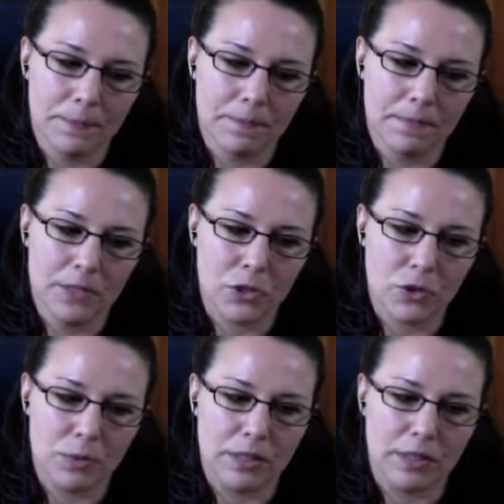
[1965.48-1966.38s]

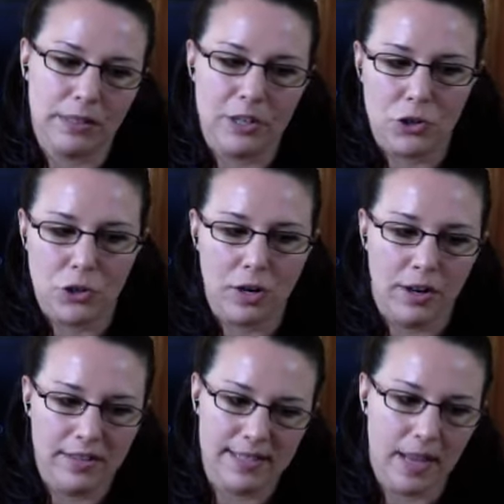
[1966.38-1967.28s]
distributed ledger
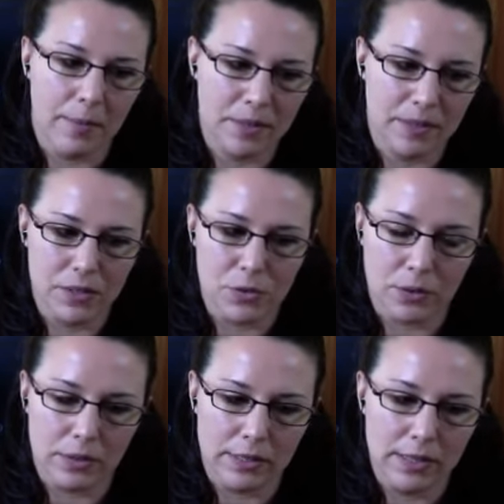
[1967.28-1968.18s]
concept is
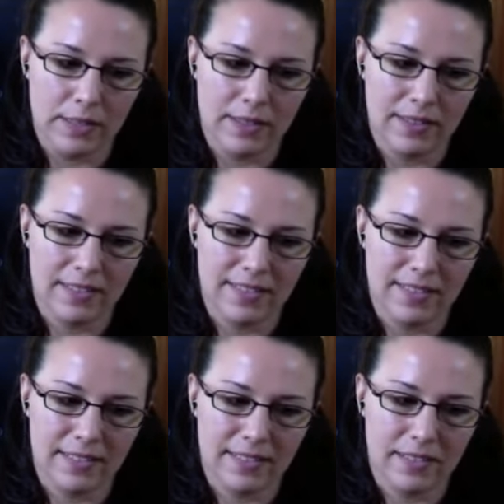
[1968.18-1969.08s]
really
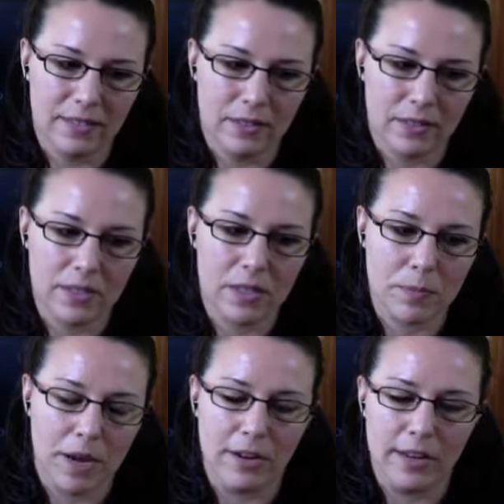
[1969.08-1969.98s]

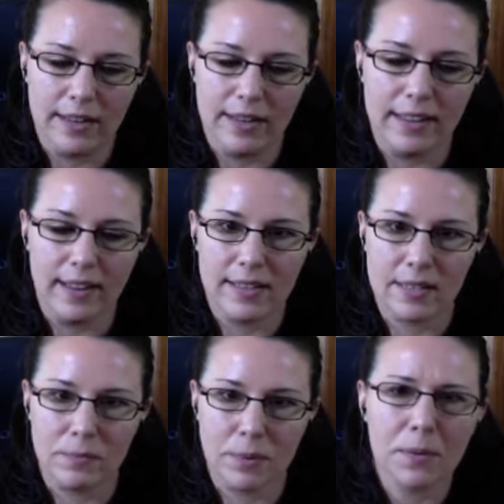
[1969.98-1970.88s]
inspiring, and I think has
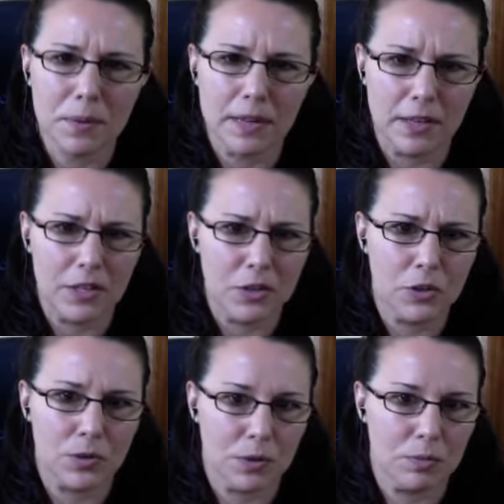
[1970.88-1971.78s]
probably a huge
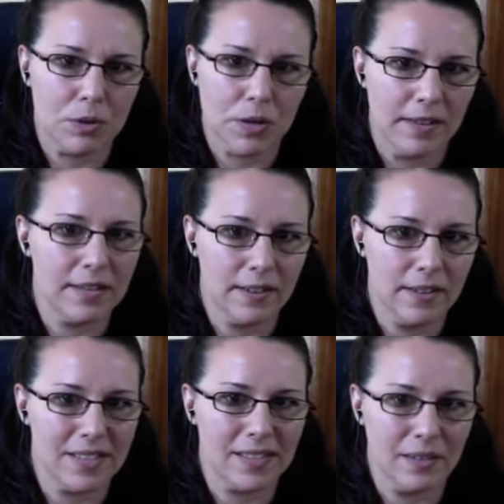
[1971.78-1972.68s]
role to play in
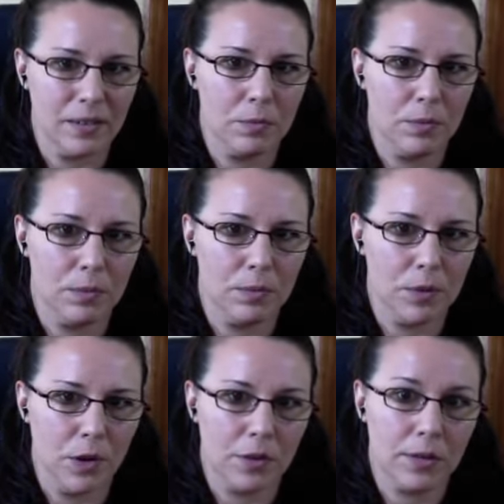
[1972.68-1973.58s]
this in the
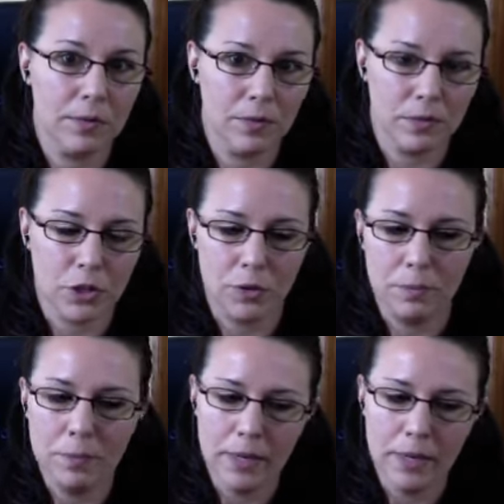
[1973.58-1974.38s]
longer term.